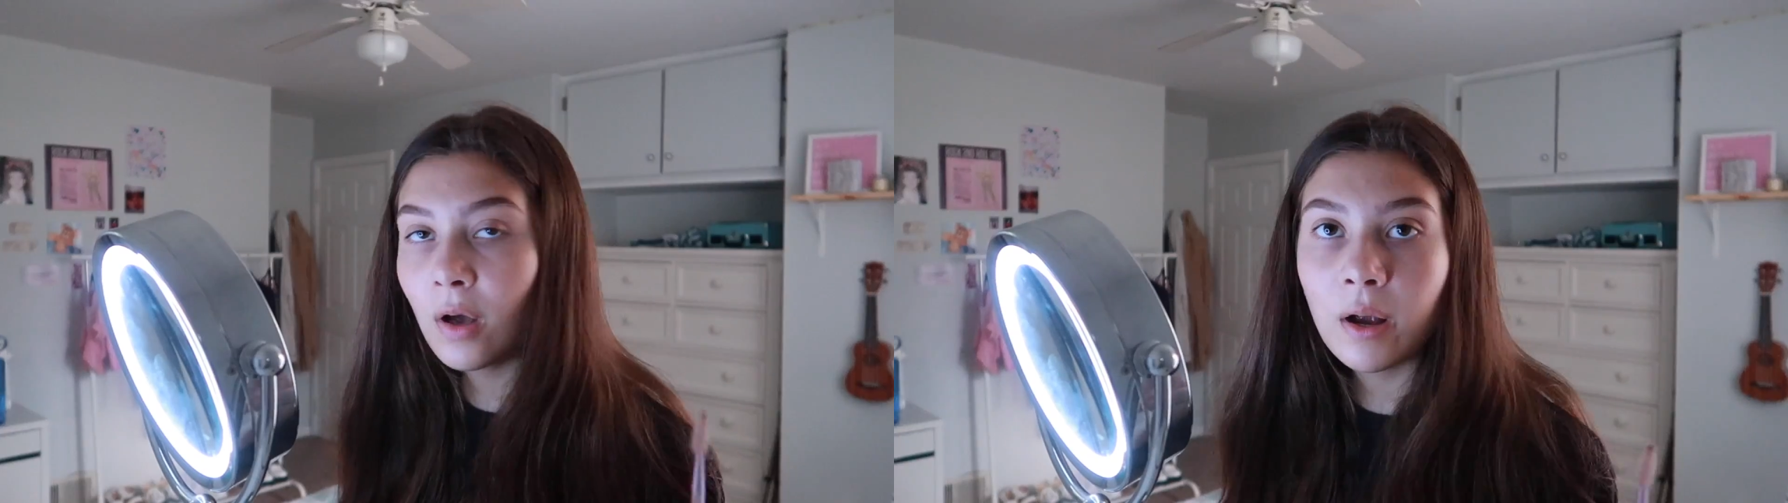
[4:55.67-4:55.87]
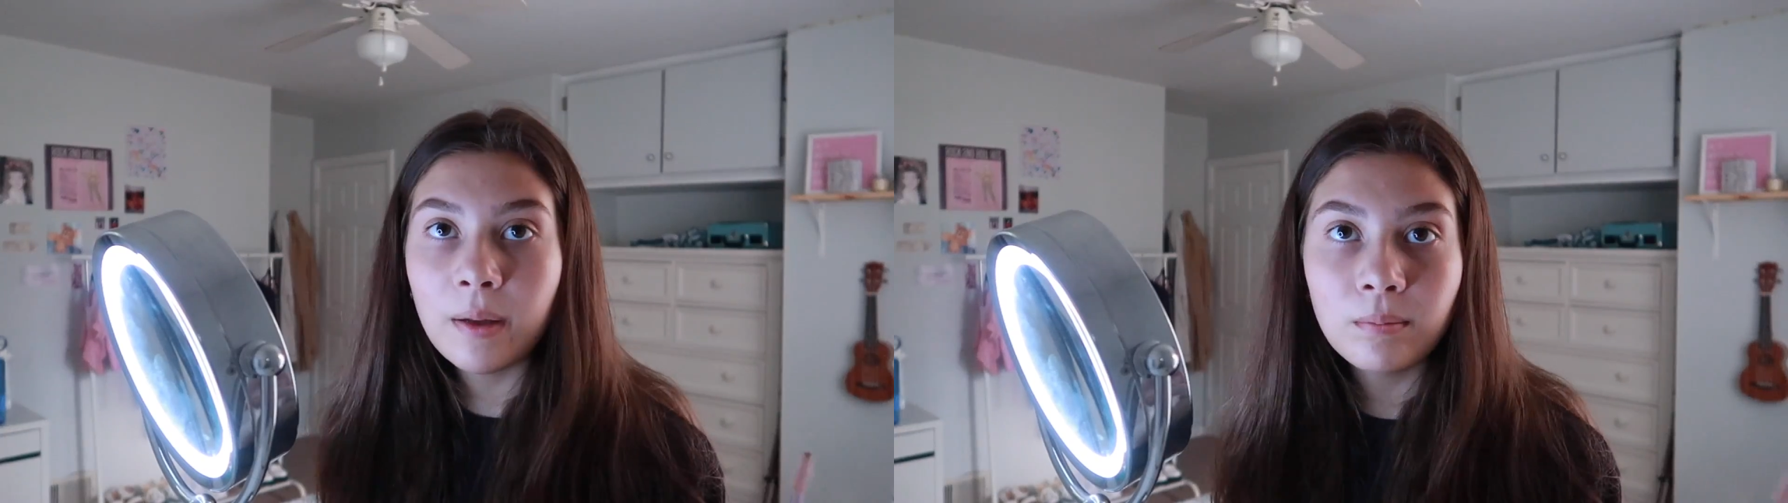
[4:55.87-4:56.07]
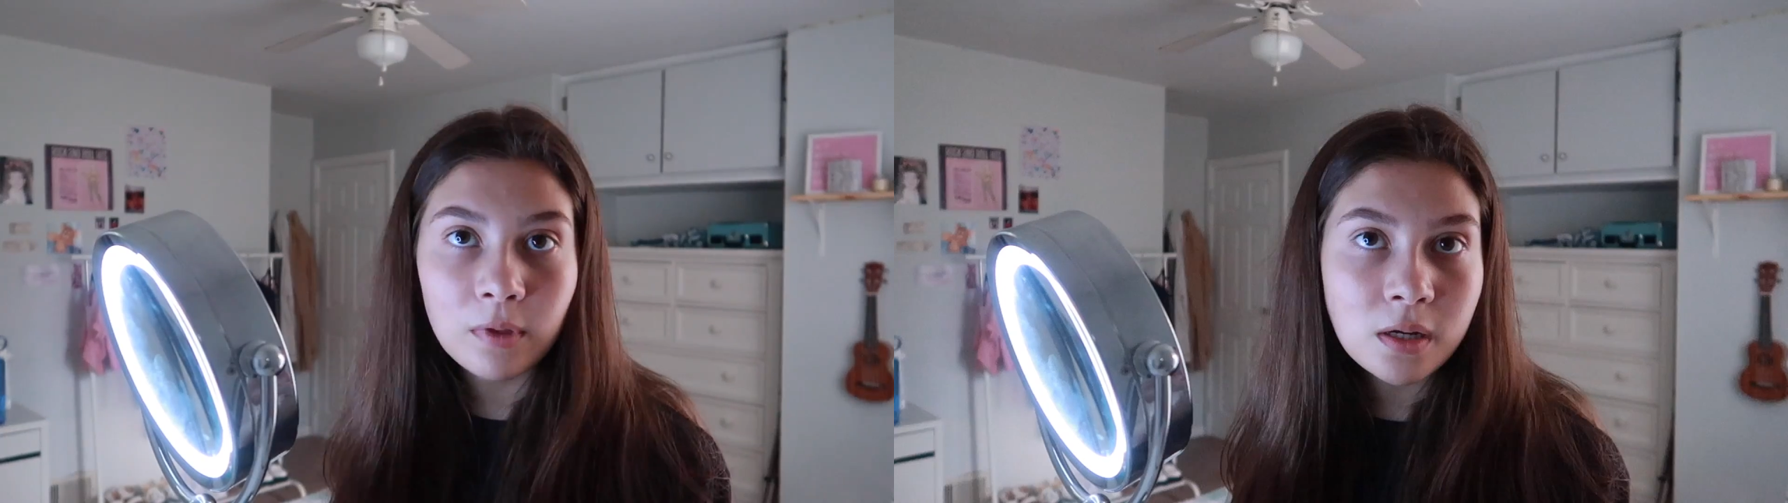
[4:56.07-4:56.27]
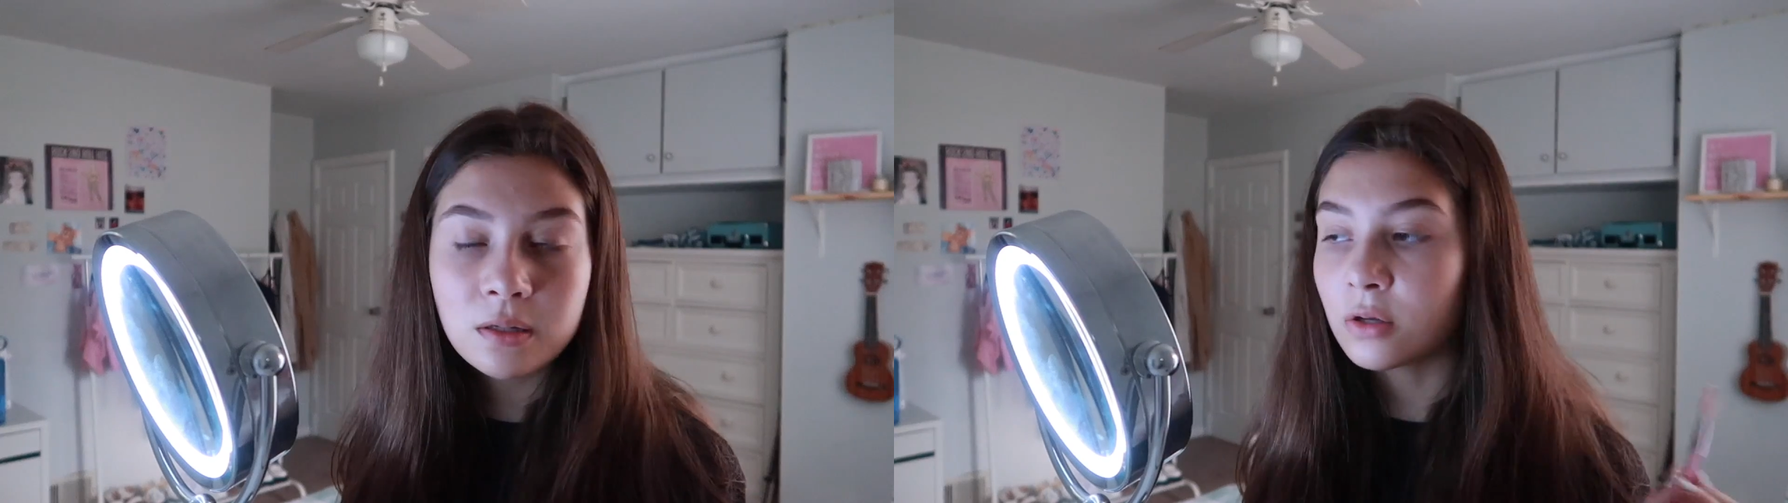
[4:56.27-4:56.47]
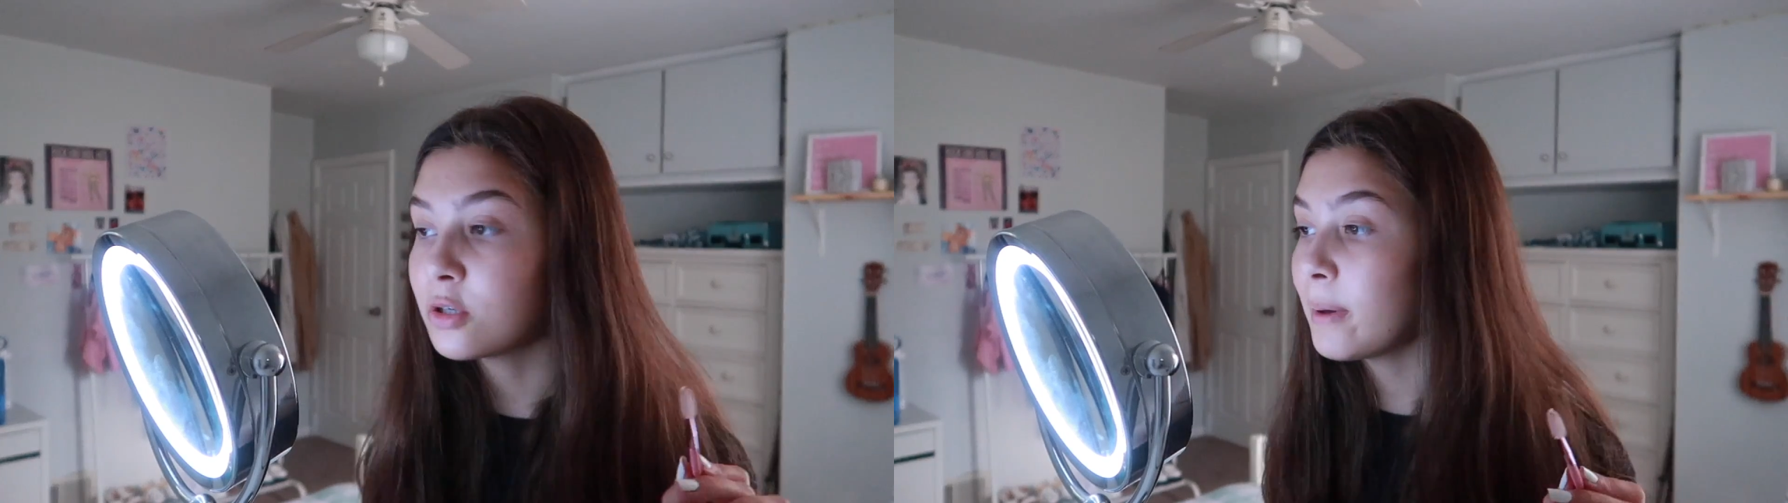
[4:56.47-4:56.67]
Okay, that
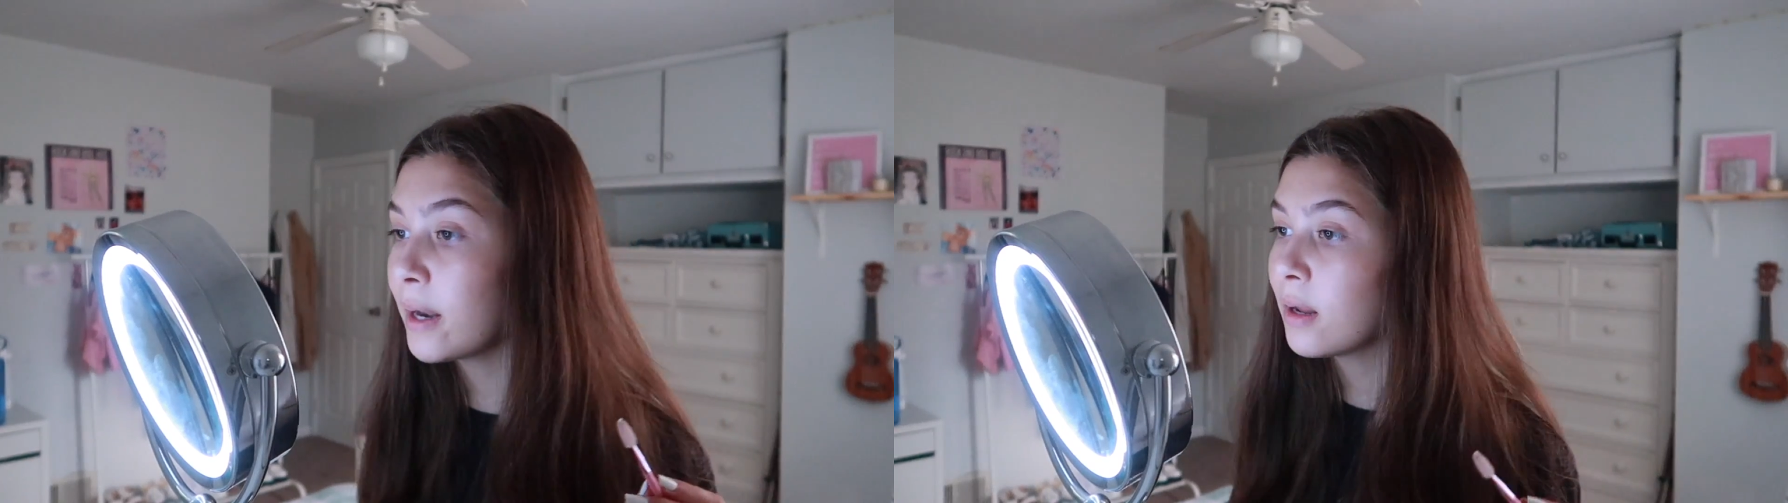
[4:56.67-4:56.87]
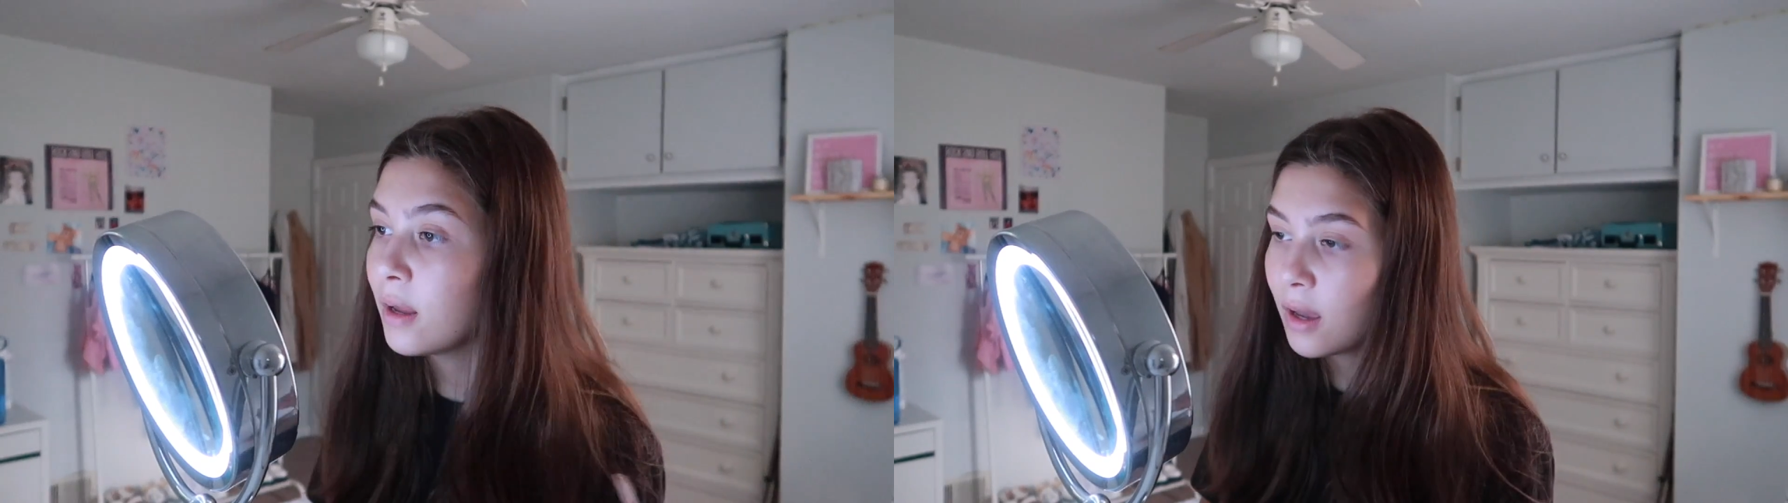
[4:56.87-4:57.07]
doesn't look too bad.